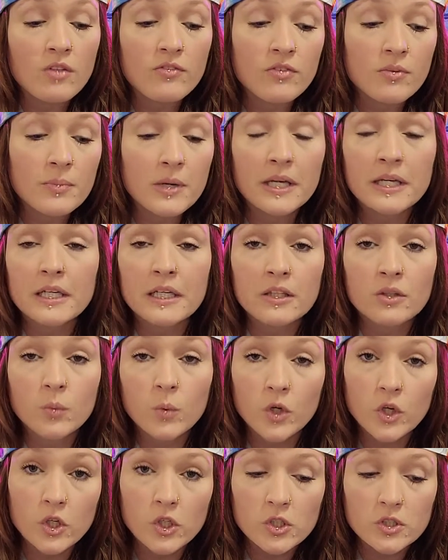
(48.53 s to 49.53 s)
of the money in the
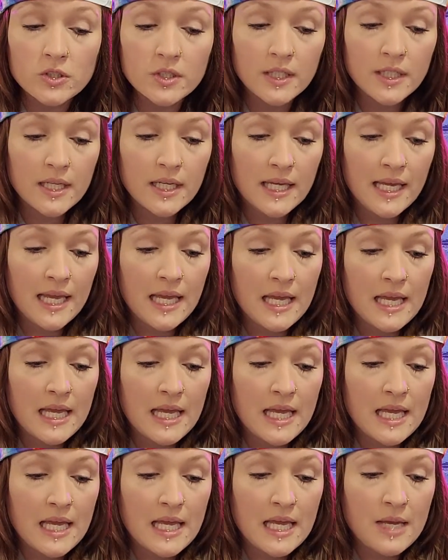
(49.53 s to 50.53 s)
world.
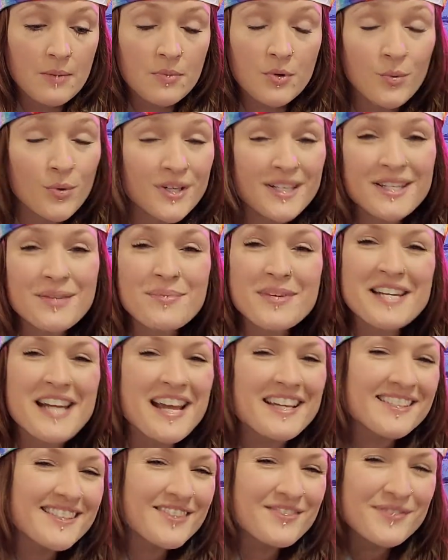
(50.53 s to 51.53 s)
But wouldn't it be
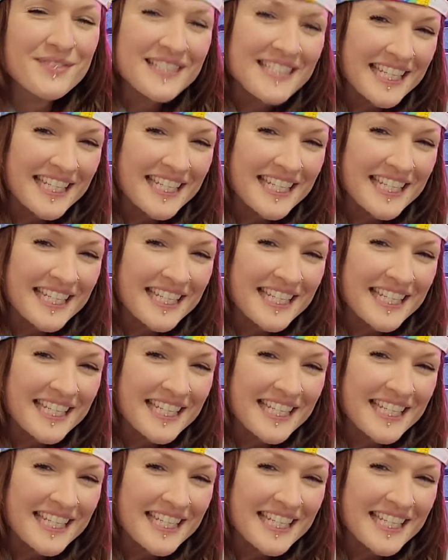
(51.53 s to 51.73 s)
nice if we did?